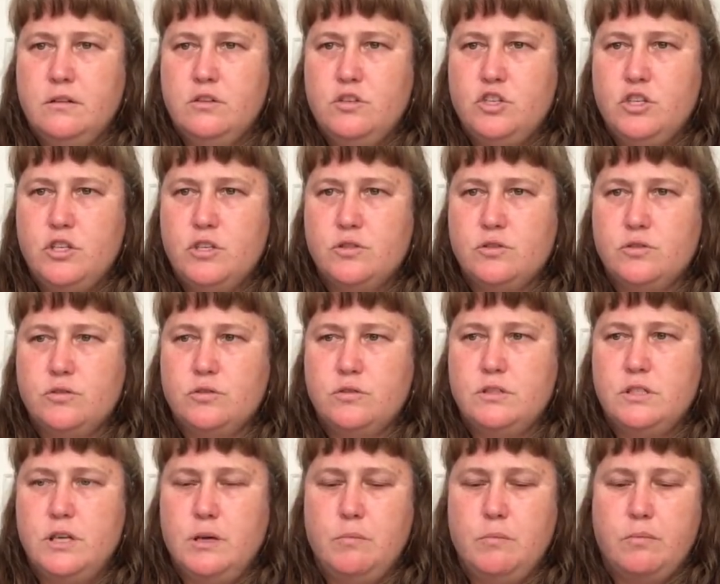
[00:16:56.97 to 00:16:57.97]
chiseled
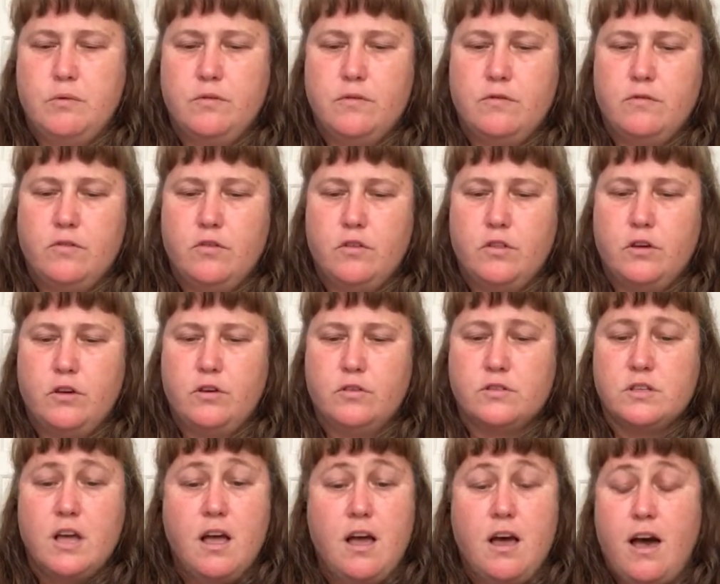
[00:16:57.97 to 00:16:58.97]
tip for
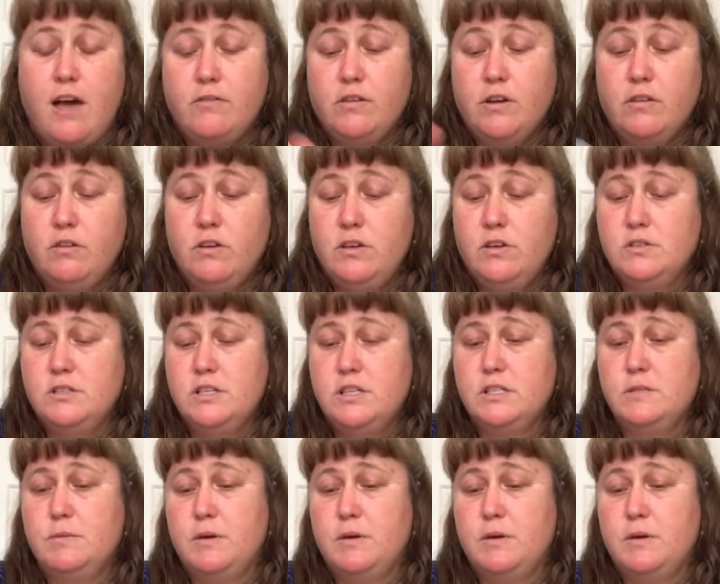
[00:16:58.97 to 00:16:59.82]
those. I've never used these,